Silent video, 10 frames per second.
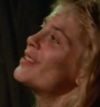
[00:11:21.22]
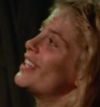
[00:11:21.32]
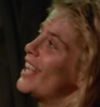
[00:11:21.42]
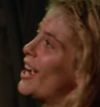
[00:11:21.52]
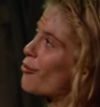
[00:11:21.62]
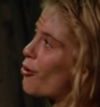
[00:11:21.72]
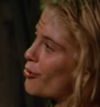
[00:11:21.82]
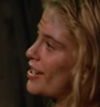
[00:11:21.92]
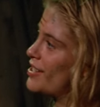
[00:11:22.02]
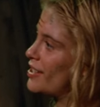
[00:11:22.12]
blokes from
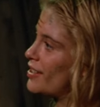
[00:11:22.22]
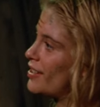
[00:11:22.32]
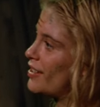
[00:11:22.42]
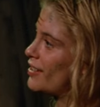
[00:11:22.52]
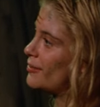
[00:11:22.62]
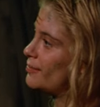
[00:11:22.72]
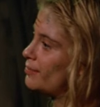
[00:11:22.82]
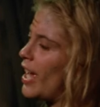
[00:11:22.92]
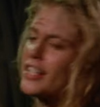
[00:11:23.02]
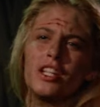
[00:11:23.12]
being eaten by
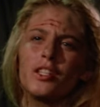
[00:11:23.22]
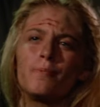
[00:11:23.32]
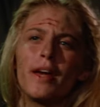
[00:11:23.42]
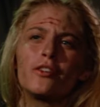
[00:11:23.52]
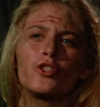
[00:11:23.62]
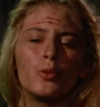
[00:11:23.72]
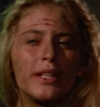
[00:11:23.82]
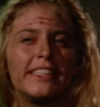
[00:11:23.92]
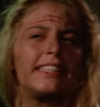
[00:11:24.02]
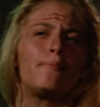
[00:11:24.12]
machinery and becoming zombie
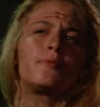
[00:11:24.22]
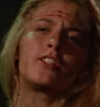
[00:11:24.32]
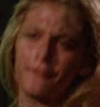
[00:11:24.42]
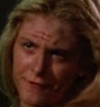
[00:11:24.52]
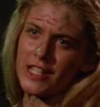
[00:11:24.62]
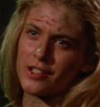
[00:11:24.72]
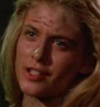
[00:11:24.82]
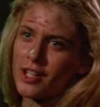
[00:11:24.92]
cucks and stuff.